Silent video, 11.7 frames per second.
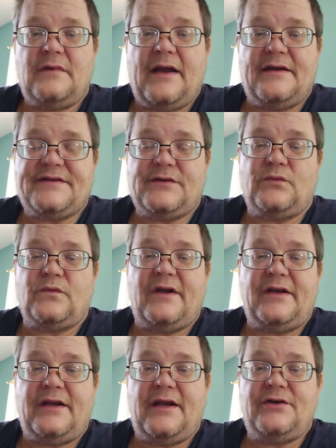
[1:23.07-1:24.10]
has
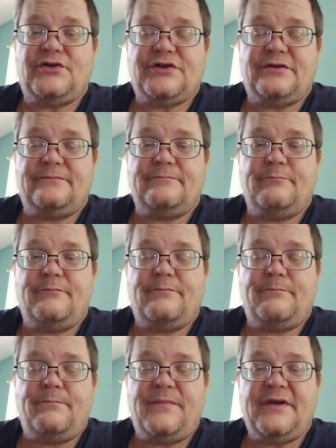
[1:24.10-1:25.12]
radiation
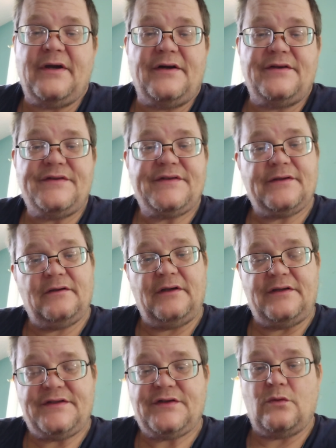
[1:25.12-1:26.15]
because
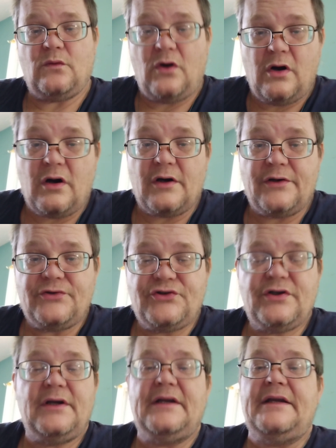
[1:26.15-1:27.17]
it's so
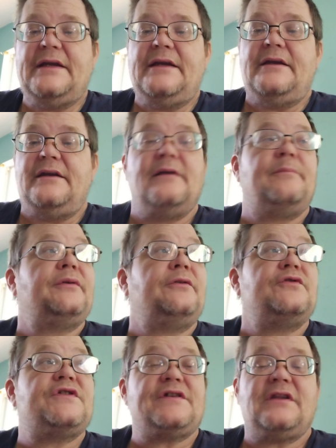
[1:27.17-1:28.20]
large. It
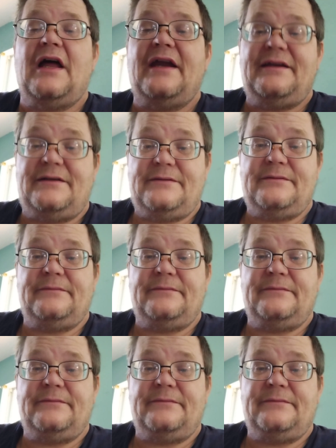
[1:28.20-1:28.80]
produces light.